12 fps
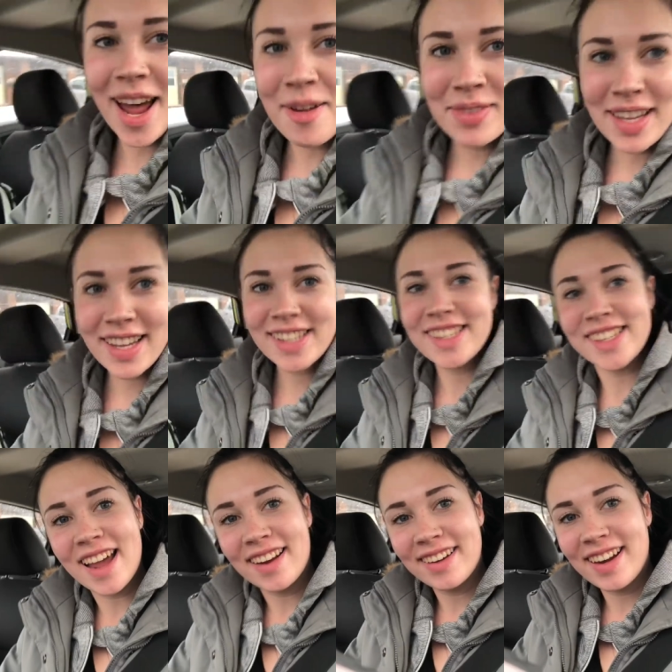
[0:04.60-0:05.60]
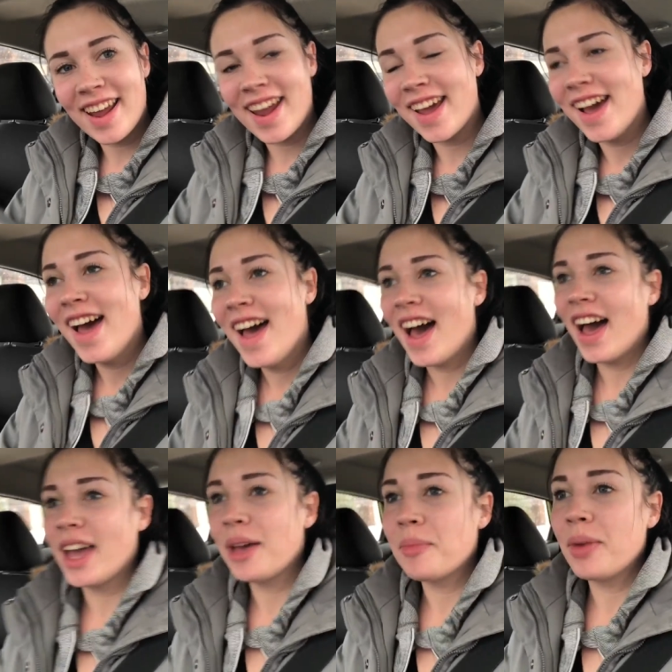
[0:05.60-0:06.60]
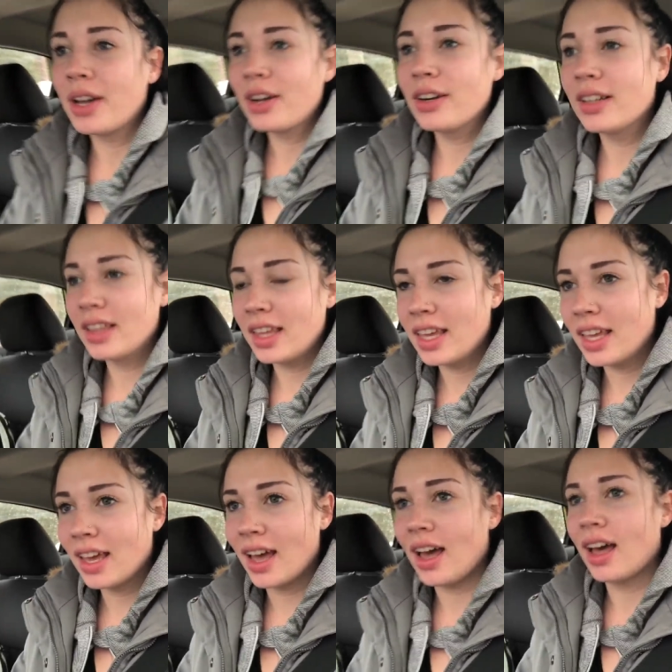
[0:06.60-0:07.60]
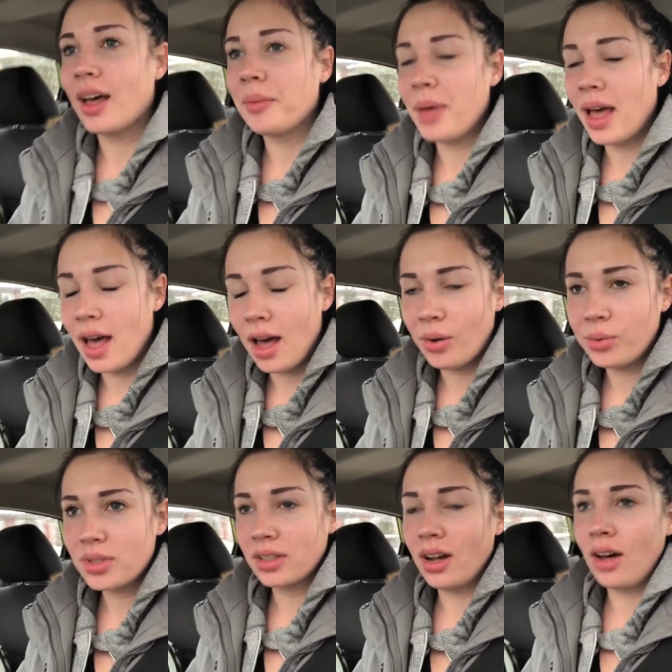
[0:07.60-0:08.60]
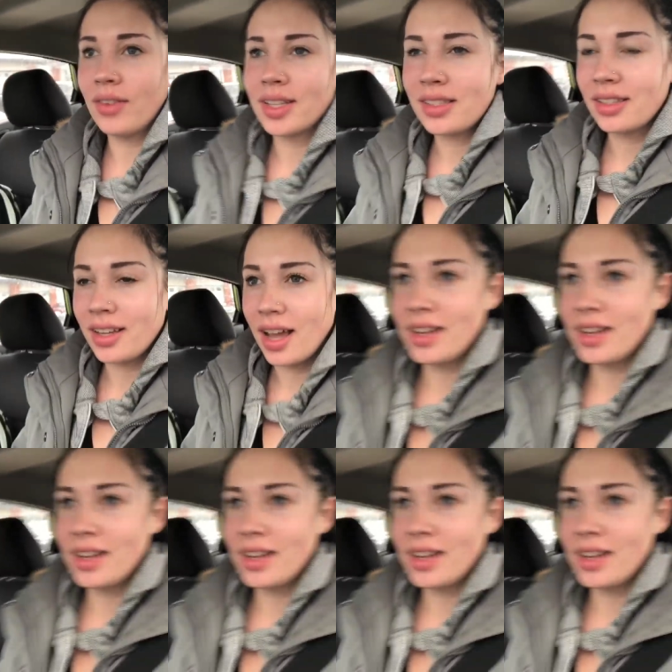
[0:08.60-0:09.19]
happy Saturday. I am currently um, out, obviously